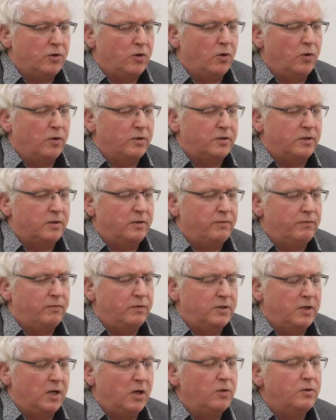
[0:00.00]
cause, and
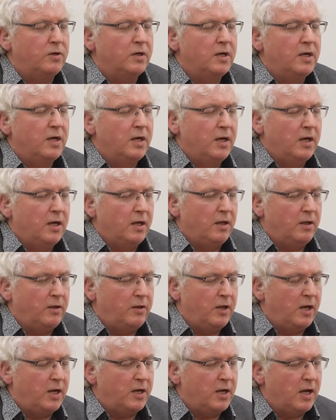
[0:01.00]
result,
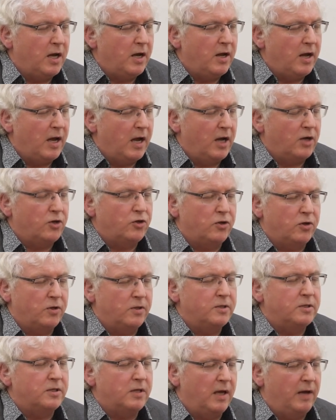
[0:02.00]
that our
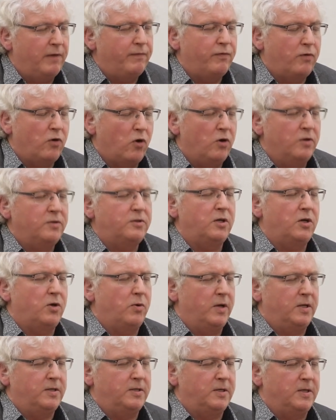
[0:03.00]
actions have
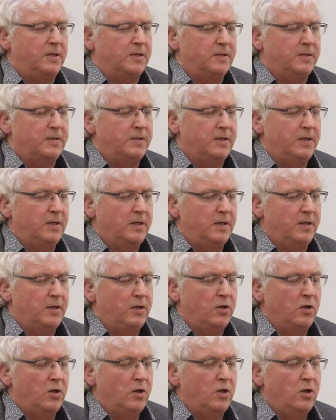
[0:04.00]
consequences.
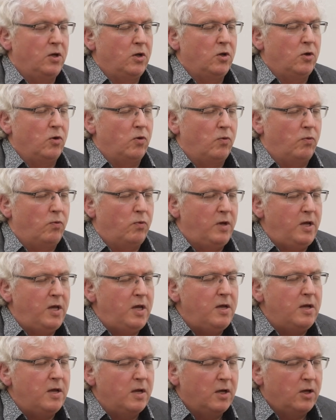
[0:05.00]

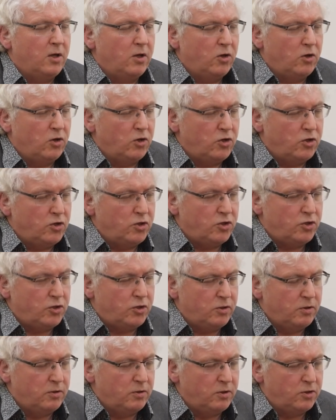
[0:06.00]
We
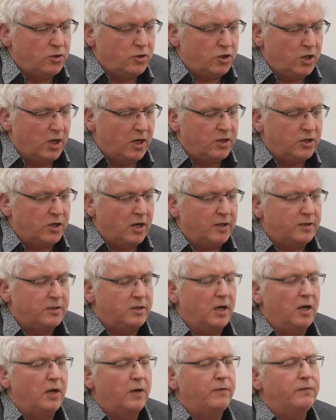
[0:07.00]
change
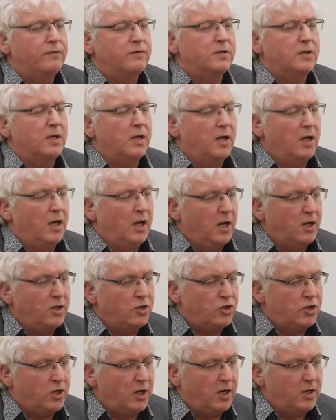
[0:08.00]
ourselves and
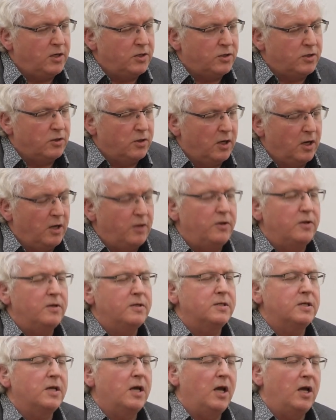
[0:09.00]
change
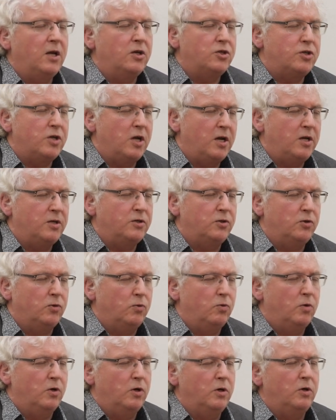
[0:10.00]
others and change the
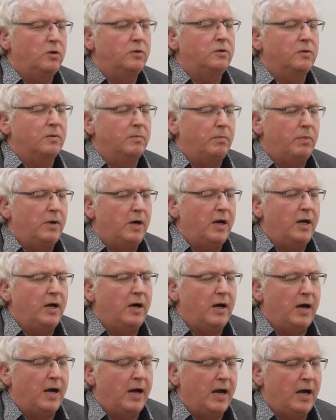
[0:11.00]
world by
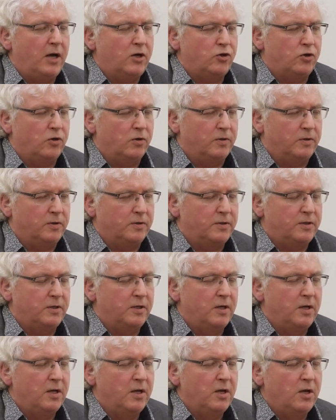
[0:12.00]
our actions.
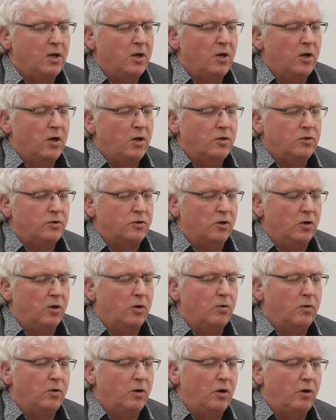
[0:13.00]

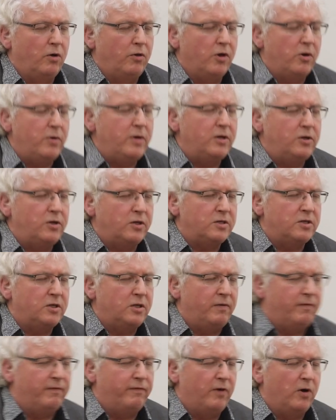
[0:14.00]
So, although it doesn't
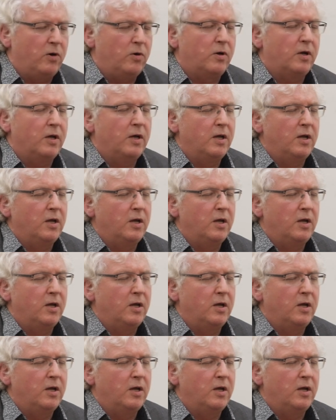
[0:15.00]
invoke